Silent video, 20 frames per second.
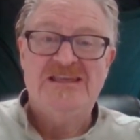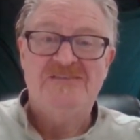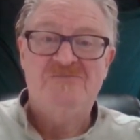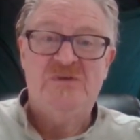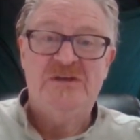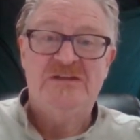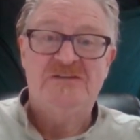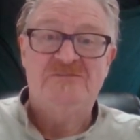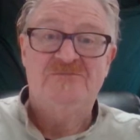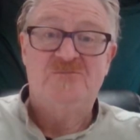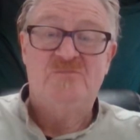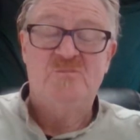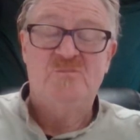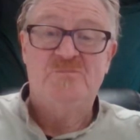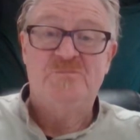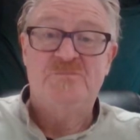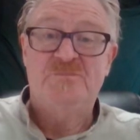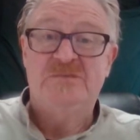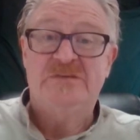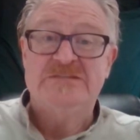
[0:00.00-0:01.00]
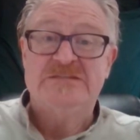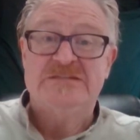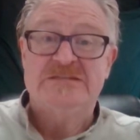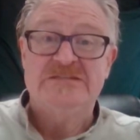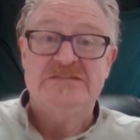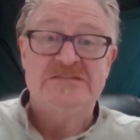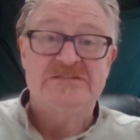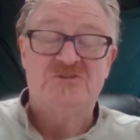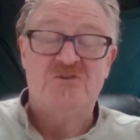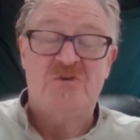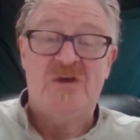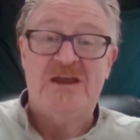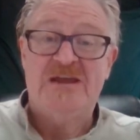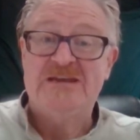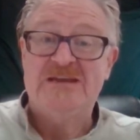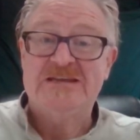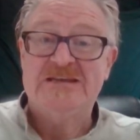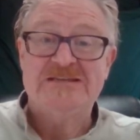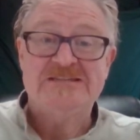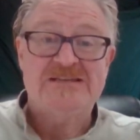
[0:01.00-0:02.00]
They've been
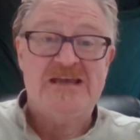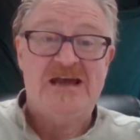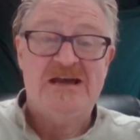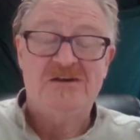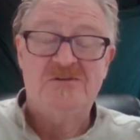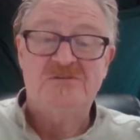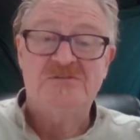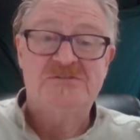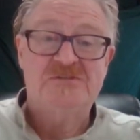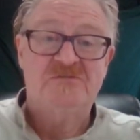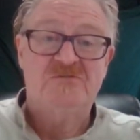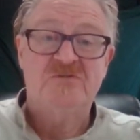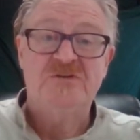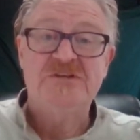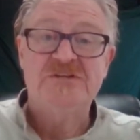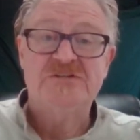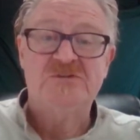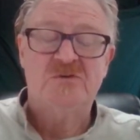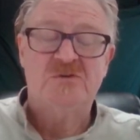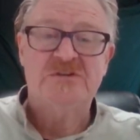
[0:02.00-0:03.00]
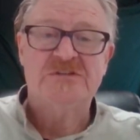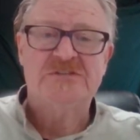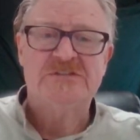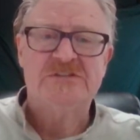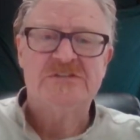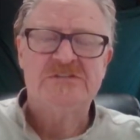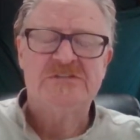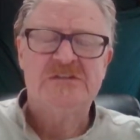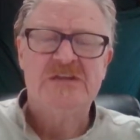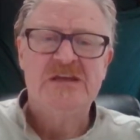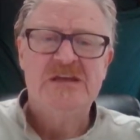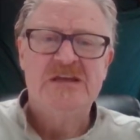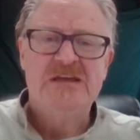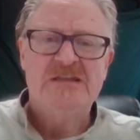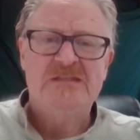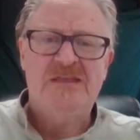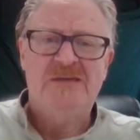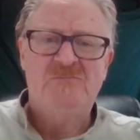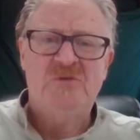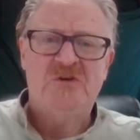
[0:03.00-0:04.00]
draining his house of resources.
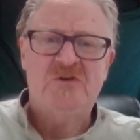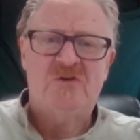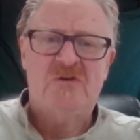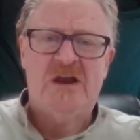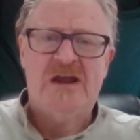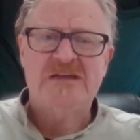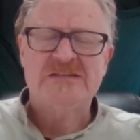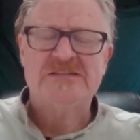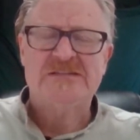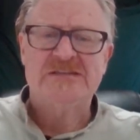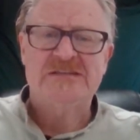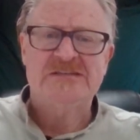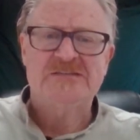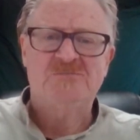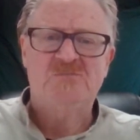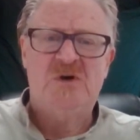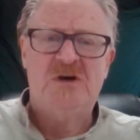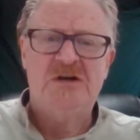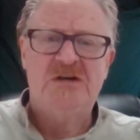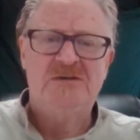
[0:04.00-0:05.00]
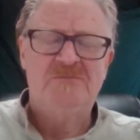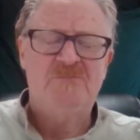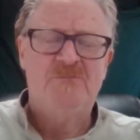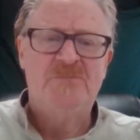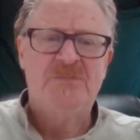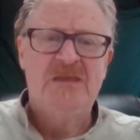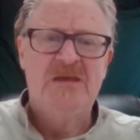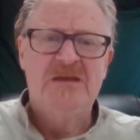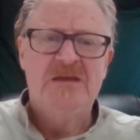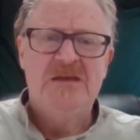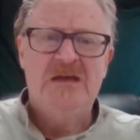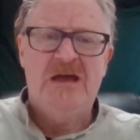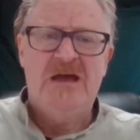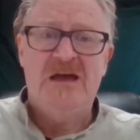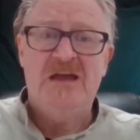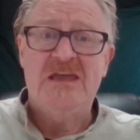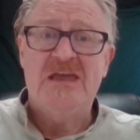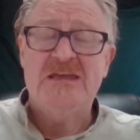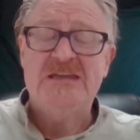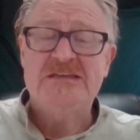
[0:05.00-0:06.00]
They've been harassing his mom.
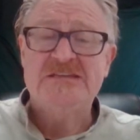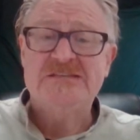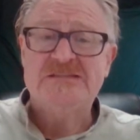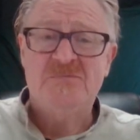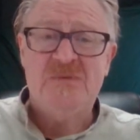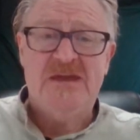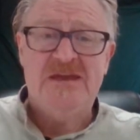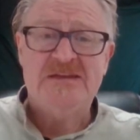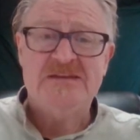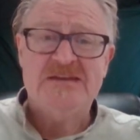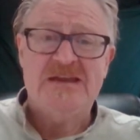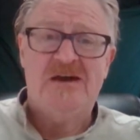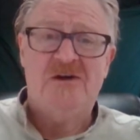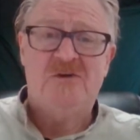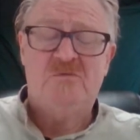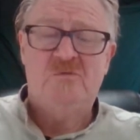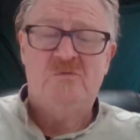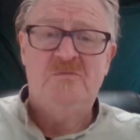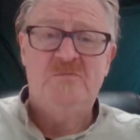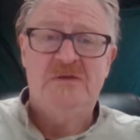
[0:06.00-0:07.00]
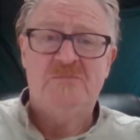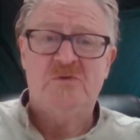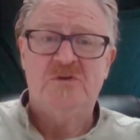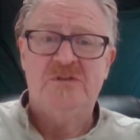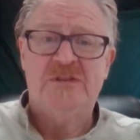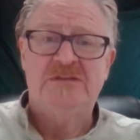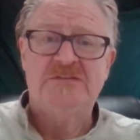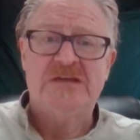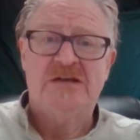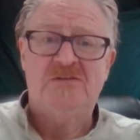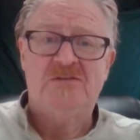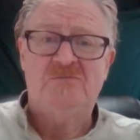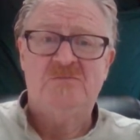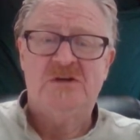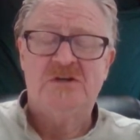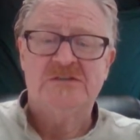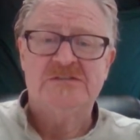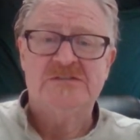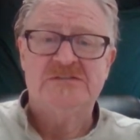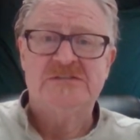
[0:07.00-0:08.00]
And he's a man now. Remember that
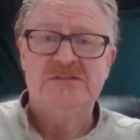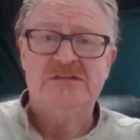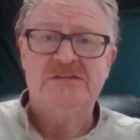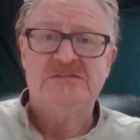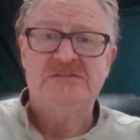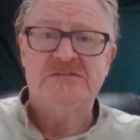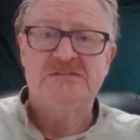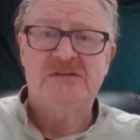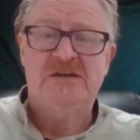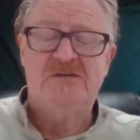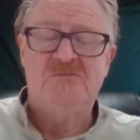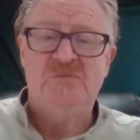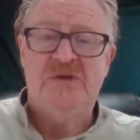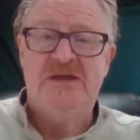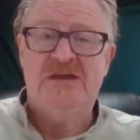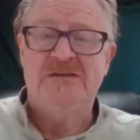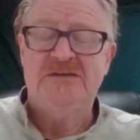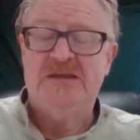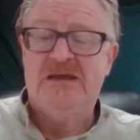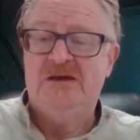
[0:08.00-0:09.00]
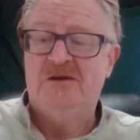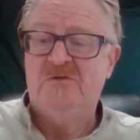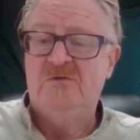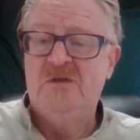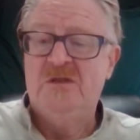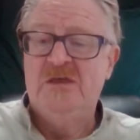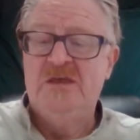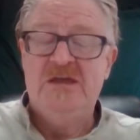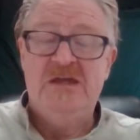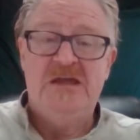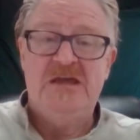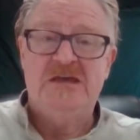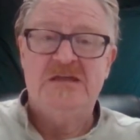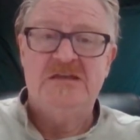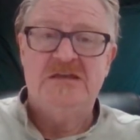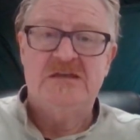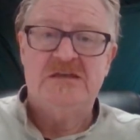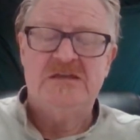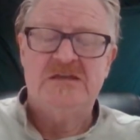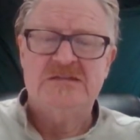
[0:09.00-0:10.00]
Telemachus is a man now.
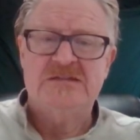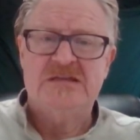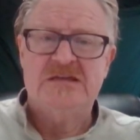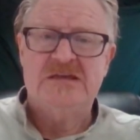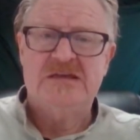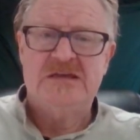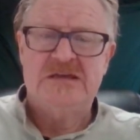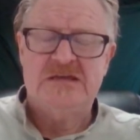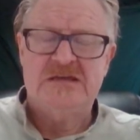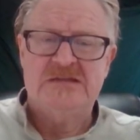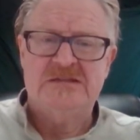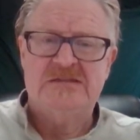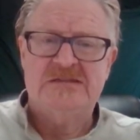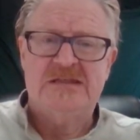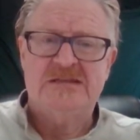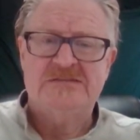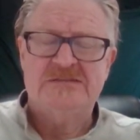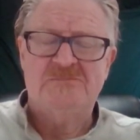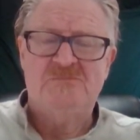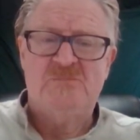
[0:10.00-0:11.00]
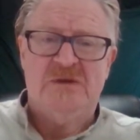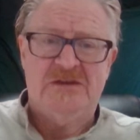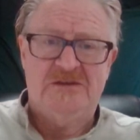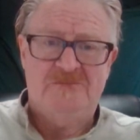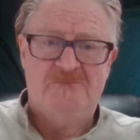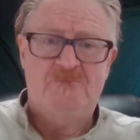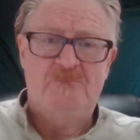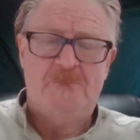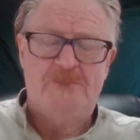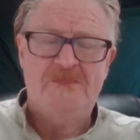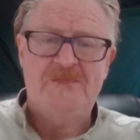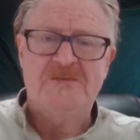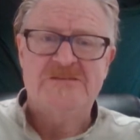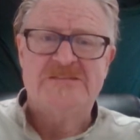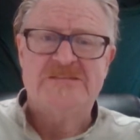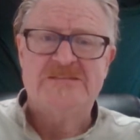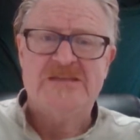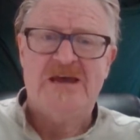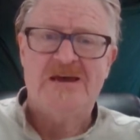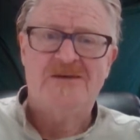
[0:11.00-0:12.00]
And that's a big
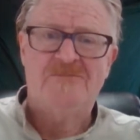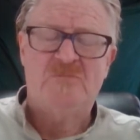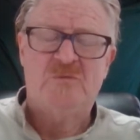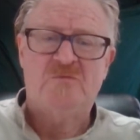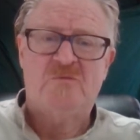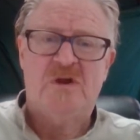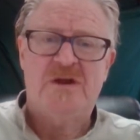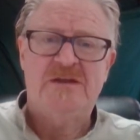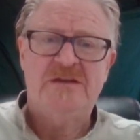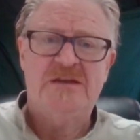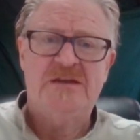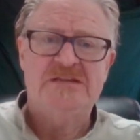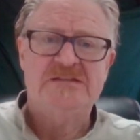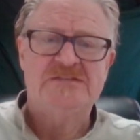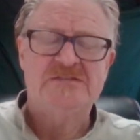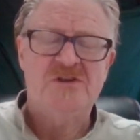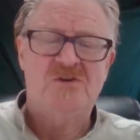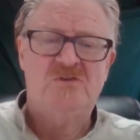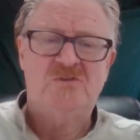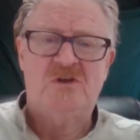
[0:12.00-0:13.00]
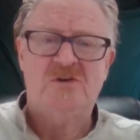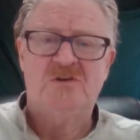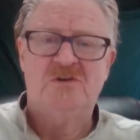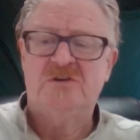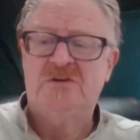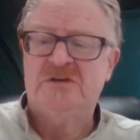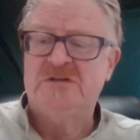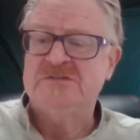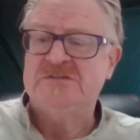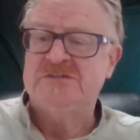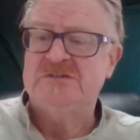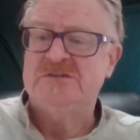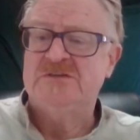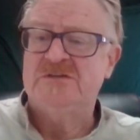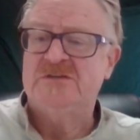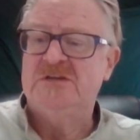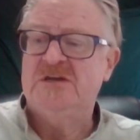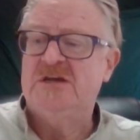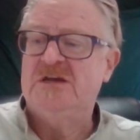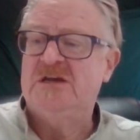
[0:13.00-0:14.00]
step, right? He's no longer
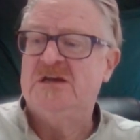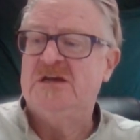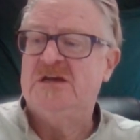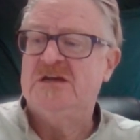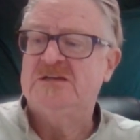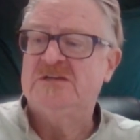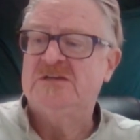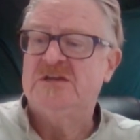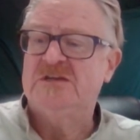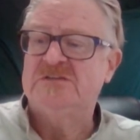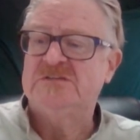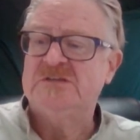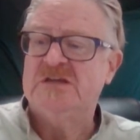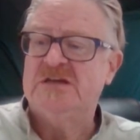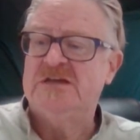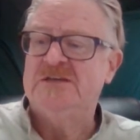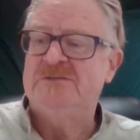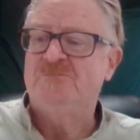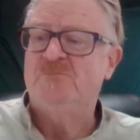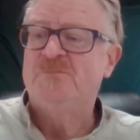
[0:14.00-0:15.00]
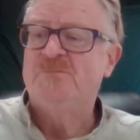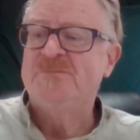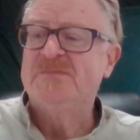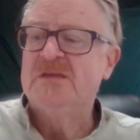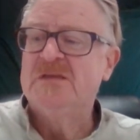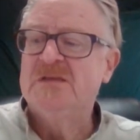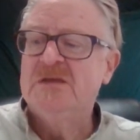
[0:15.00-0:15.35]
considered a son.